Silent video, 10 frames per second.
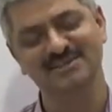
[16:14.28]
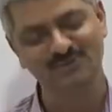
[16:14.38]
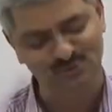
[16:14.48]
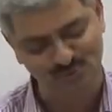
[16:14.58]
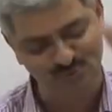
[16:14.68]
in
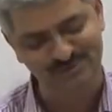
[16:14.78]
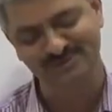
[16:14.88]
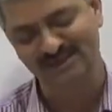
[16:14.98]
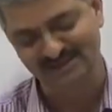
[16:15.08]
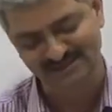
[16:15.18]
your schools
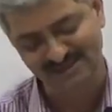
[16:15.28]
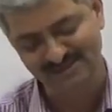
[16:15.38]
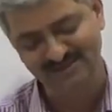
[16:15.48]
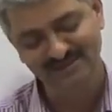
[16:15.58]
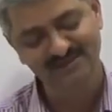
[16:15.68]
are like that.
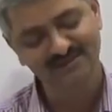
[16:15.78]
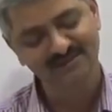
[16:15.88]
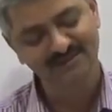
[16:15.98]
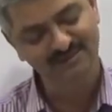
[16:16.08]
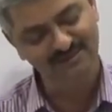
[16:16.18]

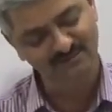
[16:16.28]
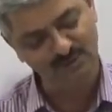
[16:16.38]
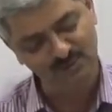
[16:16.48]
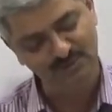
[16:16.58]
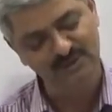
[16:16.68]

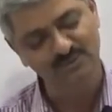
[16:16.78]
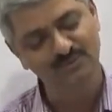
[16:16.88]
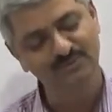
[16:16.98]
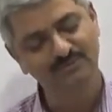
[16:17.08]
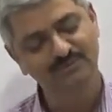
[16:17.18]
What do?
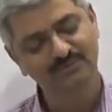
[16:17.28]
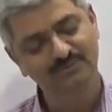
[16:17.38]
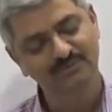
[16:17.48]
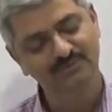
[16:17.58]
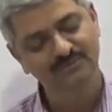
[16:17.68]

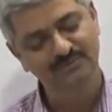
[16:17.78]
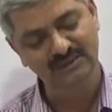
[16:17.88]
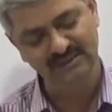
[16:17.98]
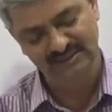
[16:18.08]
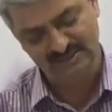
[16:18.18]

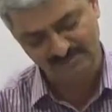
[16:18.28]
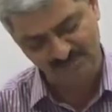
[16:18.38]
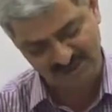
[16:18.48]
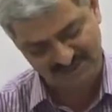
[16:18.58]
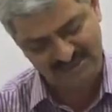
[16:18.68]
They come
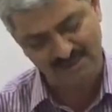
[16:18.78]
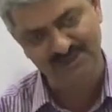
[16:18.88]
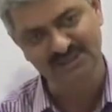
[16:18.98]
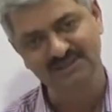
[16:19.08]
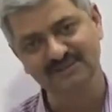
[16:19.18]
for the
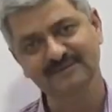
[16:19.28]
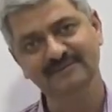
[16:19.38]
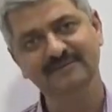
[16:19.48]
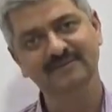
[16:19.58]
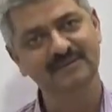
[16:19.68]
examination.
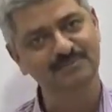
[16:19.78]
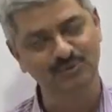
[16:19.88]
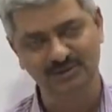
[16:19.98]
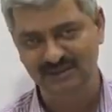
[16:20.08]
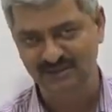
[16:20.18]
They
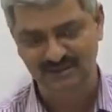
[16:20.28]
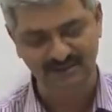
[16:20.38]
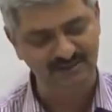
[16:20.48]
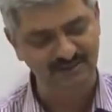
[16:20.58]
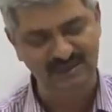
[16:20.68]
put their
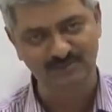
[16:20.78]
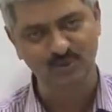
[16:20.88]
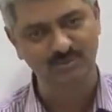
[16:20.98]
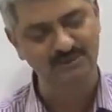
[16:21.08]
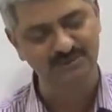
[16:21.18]
name,
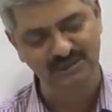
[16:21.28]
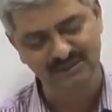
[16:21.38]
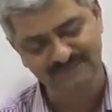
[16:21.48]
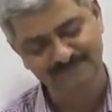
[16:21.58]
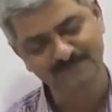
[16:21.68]
room,
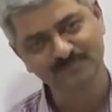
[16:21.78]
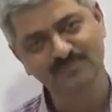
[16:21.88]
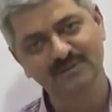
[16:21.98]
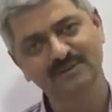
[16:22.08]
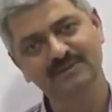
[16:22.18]
everything.
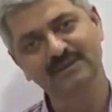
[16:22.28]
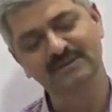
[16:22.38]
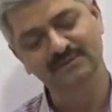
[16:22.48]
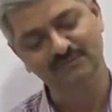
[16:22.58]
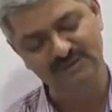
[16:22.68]

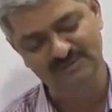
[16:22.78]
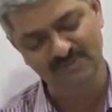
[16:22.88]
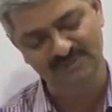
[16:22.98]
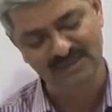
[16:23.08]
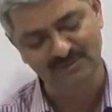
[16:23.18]
Then question
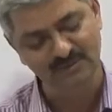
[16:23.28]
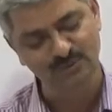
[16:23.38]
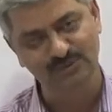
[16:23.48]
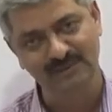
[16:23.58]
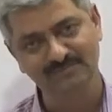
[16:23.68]
paper is
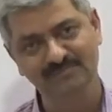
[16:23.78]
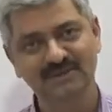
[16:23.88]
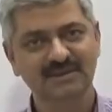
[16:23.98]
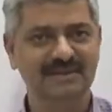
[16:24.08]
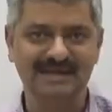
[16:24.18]
available to them.
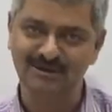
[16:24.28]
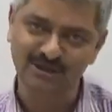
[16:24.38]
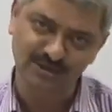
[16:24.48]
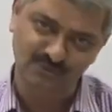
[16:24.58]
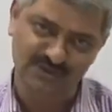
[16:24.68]
They write
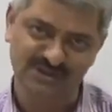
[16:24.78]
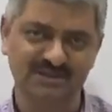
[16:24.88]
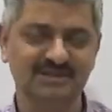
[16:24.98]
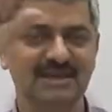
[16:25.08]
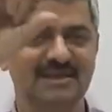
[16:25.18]
down the
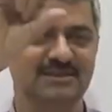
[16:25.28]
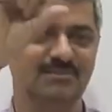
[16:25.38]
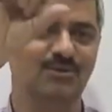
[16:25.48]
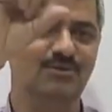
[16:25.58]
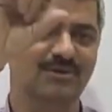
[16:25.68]
question in the answer
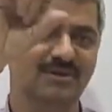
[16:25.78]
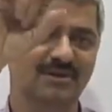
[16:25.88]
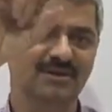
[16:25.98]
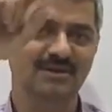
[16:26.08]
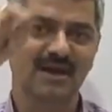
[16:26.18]
book
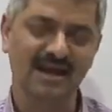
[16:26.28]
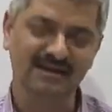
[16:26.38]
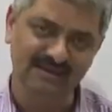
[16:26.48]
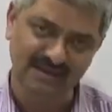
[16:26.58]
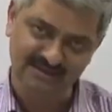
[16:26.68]

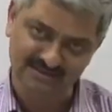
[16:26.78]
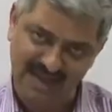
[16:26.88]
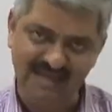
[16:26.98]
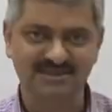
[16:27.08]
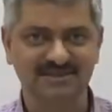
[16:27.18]
and they write
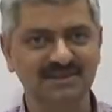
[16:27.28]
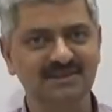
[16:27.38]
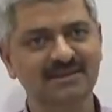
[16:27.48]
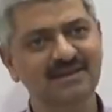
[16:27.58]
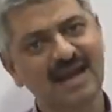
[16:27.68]
answer
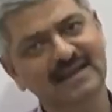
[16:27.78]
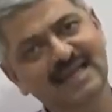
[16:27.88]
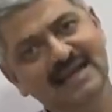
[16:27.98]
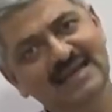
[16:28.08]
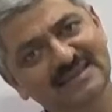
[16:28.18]
and they again